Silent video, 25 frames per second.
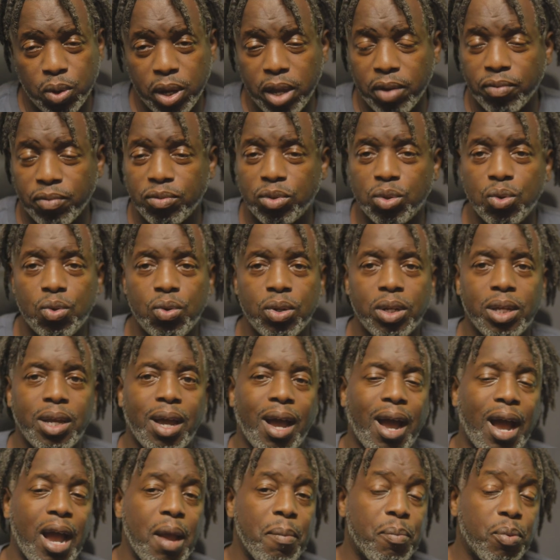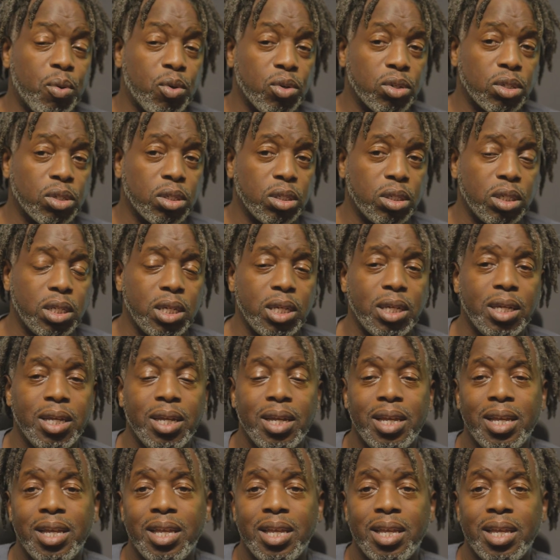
way of doing it. I personally